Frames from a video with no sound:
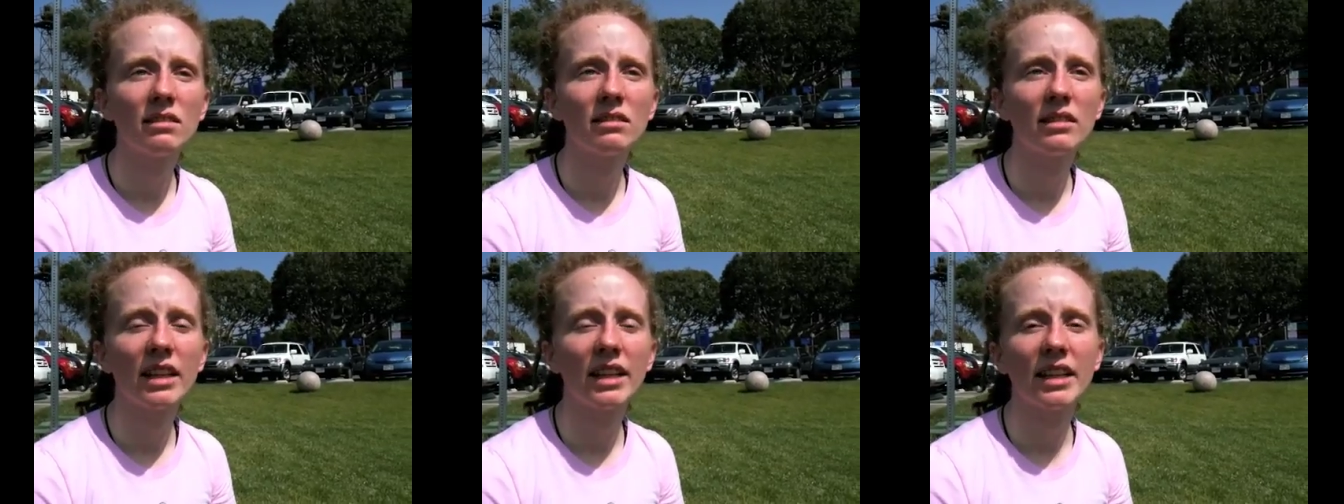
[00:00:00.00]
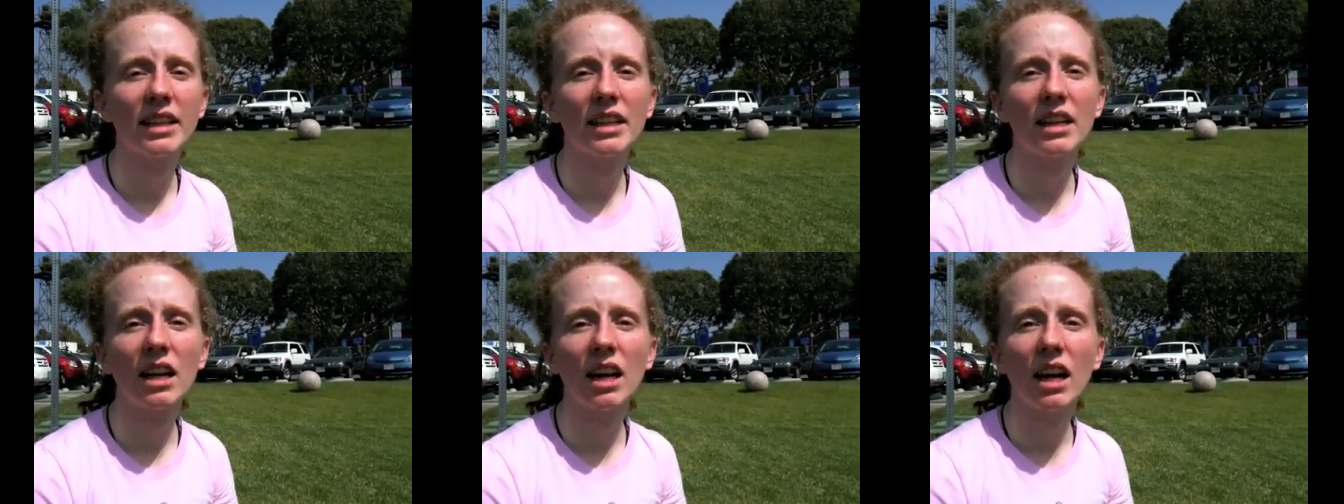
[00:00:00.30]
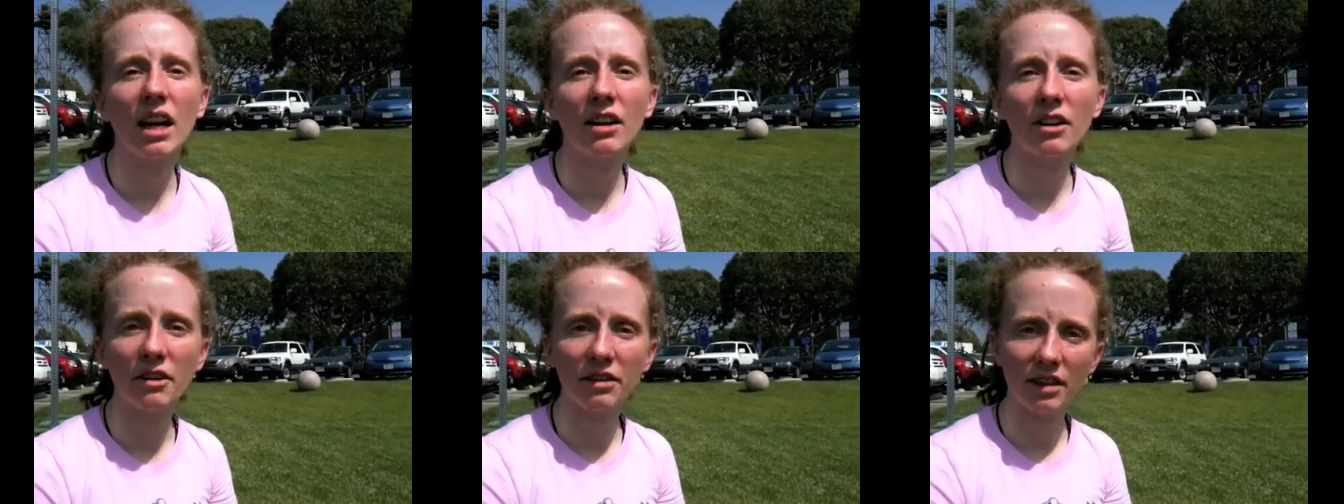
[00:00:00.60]
like
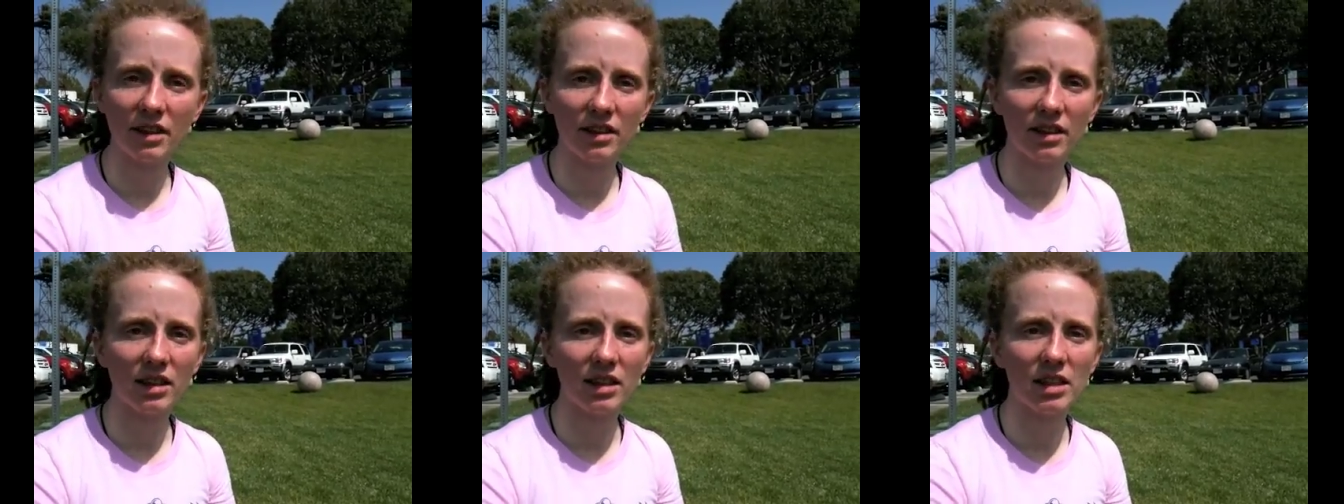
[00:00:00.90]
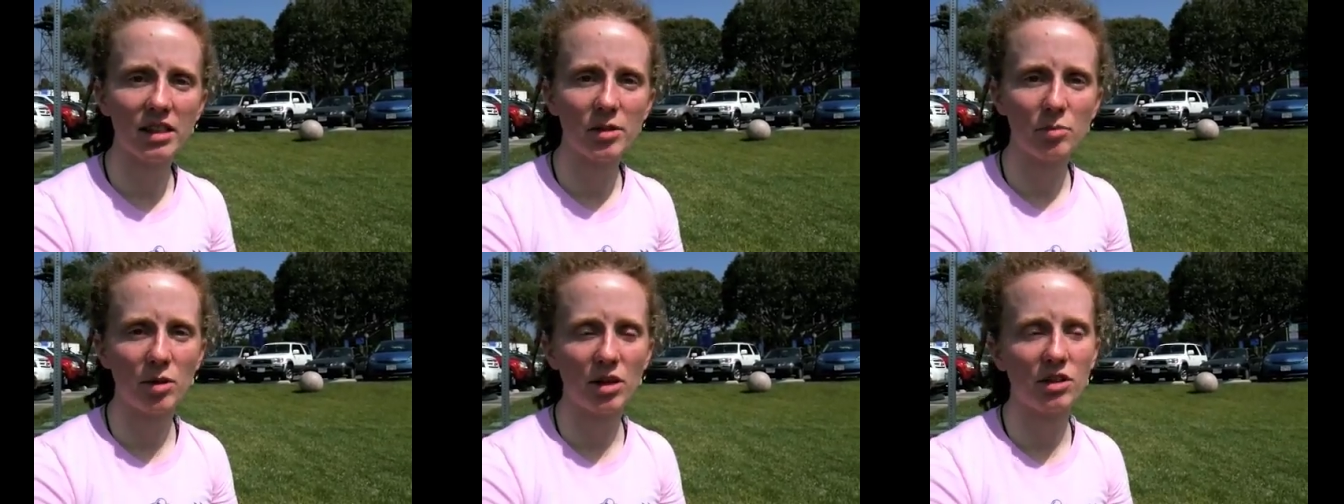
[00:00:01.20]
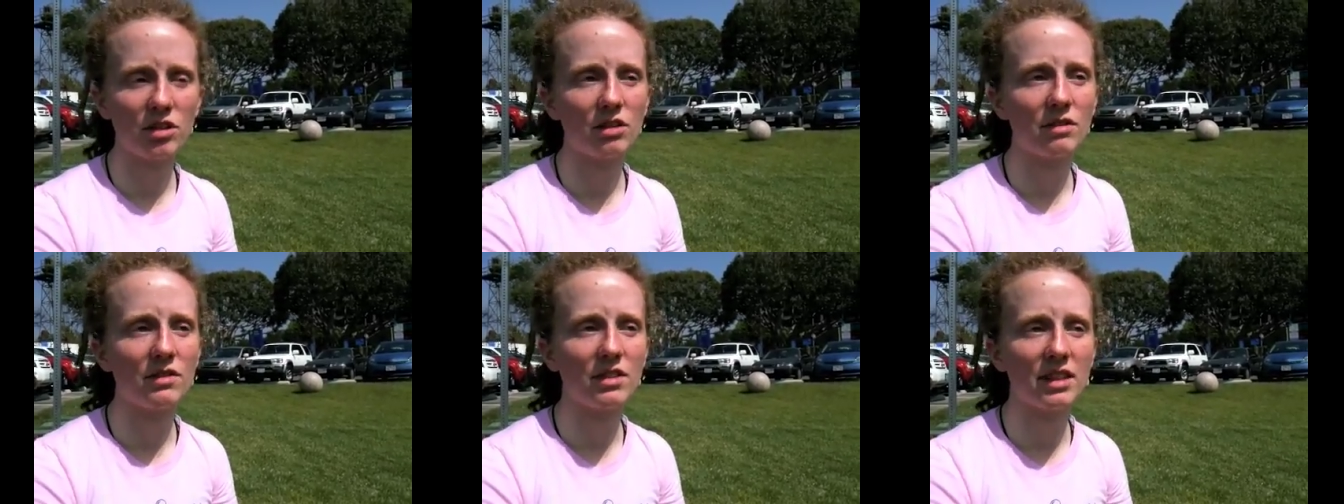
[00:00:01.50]
an authentic
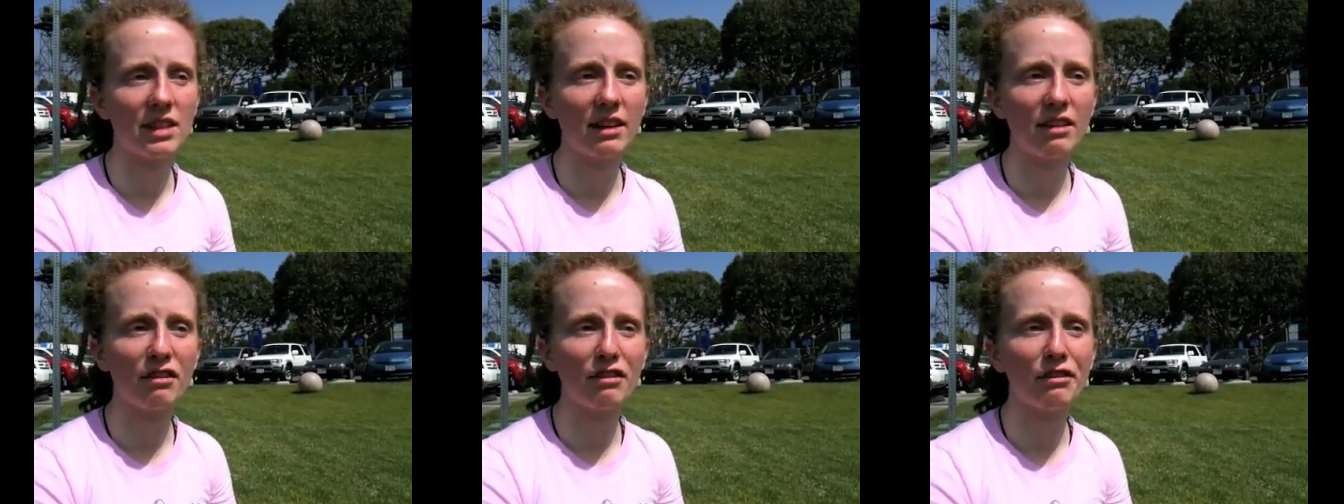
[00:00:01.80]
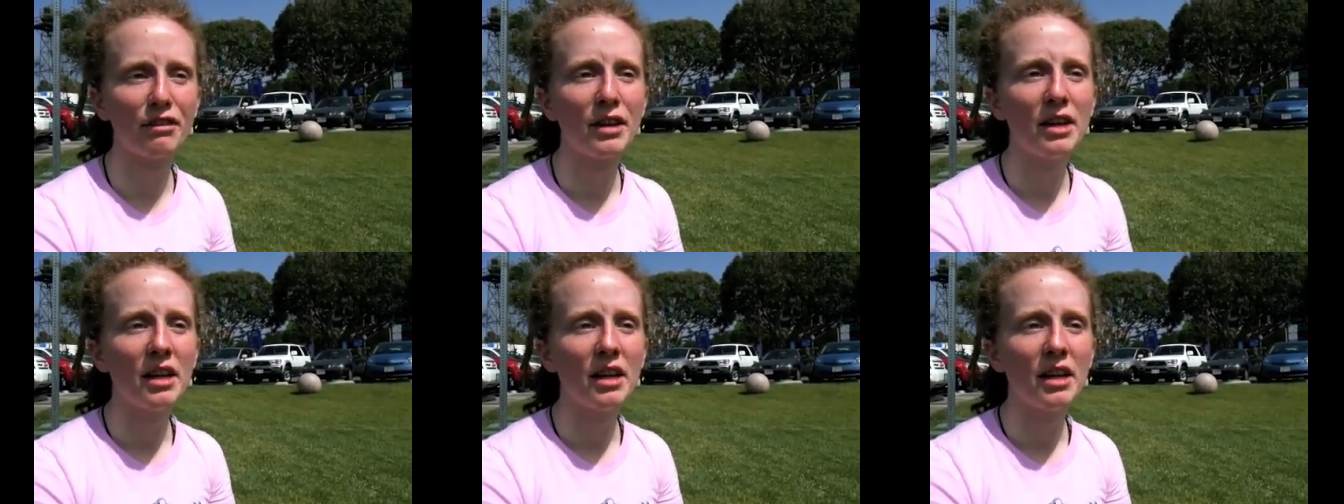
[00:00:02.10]
expression of self.